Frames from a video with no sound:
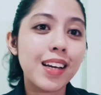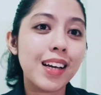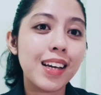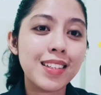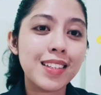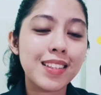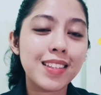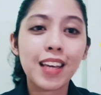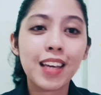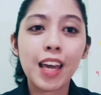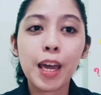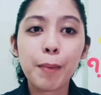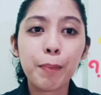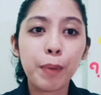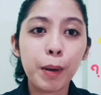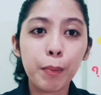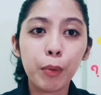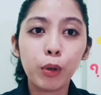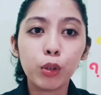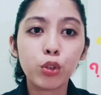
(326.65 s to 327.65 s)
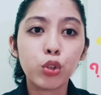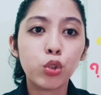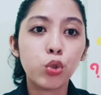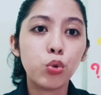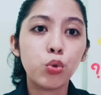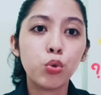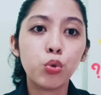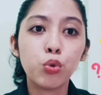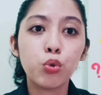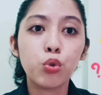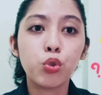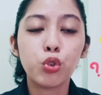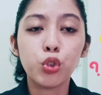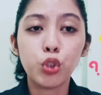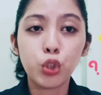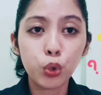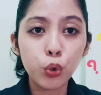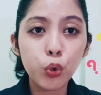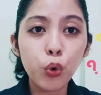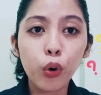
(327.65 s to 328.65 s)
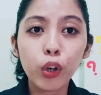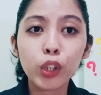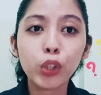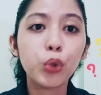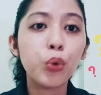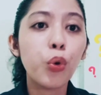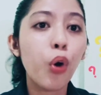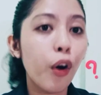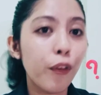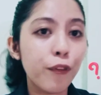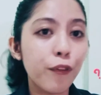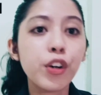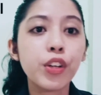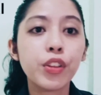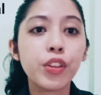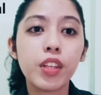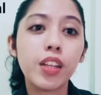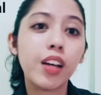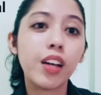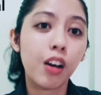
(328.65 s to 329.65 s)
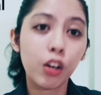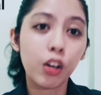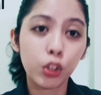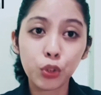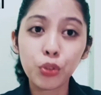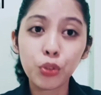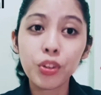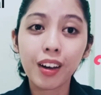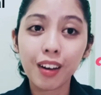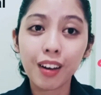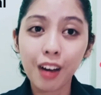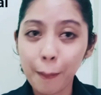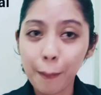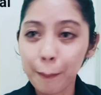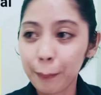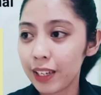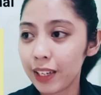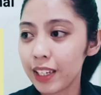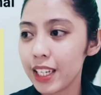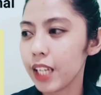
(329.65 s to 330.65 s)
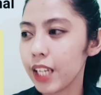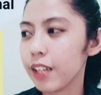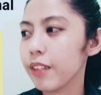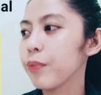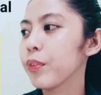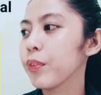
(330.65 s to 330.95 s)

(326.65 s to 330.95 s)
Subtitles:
is capable to do or to offer to the company.